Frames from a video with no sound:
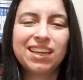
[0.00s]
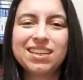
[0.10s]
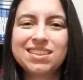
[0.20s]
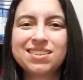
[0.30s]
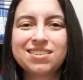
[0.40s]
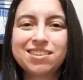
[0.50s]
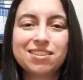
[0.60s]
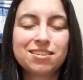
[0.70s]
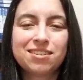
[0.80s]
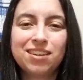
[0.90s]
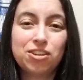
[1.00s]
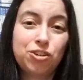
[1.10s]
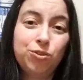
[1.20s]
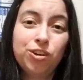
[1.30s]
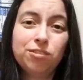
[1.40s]
It's a
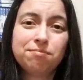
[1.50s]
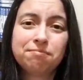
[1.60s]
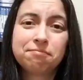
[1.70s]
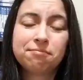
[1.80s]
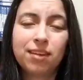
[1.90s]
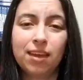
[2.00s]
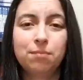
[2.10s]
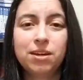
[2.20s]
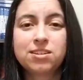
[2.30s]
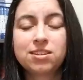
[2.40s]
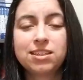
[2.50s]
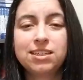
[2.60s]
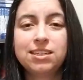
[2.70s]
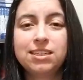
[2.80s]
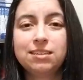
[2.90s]
shooter, and
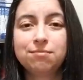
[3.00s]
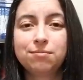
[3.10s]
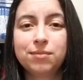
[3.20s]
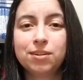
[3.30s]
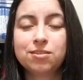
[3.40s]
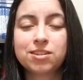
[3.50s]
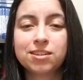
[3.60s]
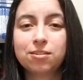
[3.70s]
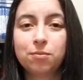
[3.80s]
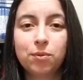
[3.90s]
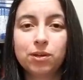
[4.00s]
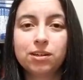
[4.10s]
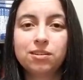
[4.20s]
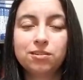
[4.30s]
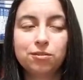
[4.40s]
basically, there's a little
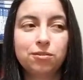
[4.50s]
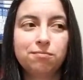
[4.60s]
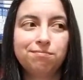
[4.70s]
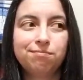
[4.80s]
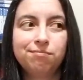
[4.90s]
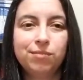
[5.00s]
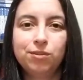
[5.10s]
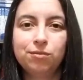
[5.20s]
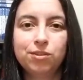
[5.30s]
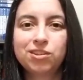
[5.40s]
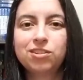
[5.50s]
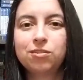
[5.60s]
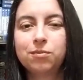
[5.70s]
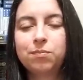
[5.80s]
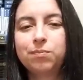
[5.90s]
boy who's,
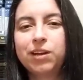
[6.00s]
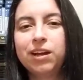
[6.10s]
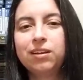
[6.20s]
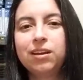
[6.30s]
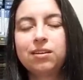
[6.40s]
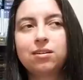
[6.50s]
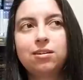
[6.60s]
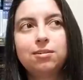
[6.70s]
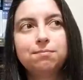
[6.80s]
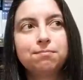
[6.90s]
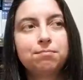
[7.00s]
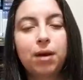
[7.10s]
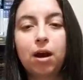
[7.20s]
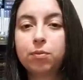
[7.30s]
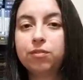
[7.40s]
you're kind of like
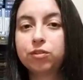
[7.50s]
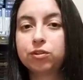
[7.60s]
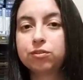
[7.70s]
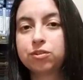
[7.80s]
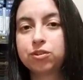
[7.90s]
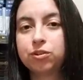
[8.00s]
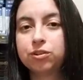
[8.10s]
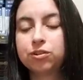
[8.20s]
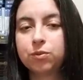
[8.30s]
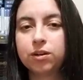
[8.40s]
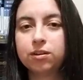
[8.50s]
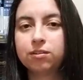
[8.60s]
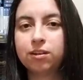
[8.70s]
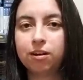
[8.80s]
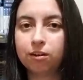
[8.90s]
Powerpuff Girls shooters,
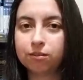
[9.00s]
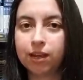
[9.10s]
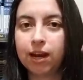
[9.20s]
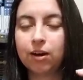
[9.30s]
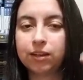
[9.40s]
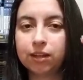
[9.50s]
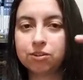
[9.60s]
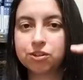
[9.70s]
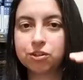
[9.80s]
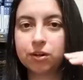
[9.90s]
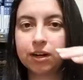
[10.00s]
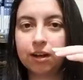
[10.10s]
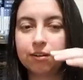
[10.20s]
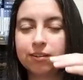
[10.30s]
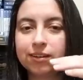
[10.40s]
where they're there, and they're just shooting
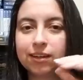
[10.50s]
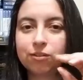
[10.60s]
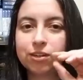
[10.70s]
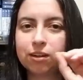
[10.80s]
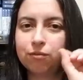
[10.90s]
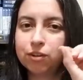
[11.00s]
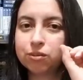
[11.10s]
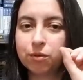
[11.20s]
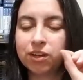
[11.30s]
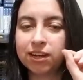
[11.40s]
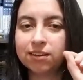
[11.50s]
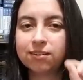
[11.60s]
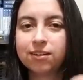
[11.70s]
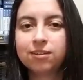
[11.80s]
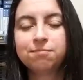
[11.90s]
out, like, there's like an invisible
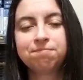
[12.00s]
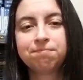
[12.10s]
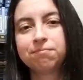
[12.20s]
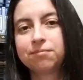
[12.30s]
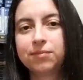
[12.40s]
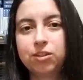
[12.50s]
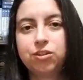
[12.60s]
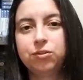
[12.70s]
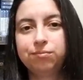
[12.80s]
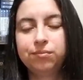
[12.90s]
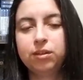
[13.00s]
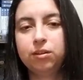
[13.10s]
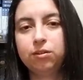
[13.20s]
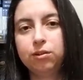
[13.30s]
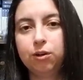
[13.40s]
gun. You shoot,
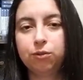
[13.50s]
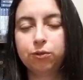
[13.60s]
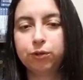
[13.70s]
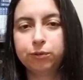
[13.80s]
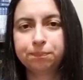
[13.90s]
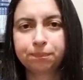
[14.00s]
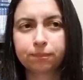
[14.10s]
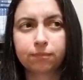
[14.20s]
you go through.